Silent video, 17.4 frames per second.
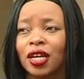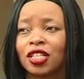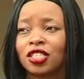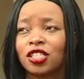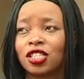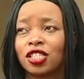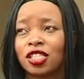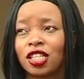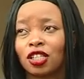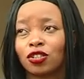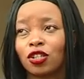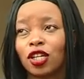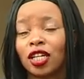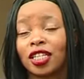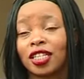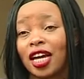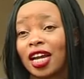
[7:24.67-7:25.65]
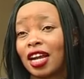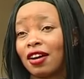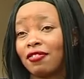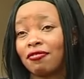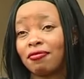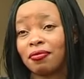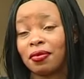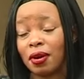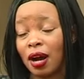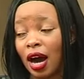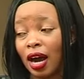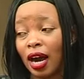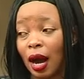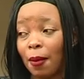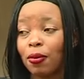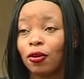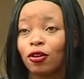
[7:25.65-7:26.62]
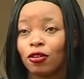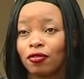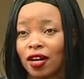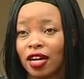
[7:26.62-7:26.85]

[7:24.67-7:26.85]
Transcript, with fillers: She's actually done a, a couple of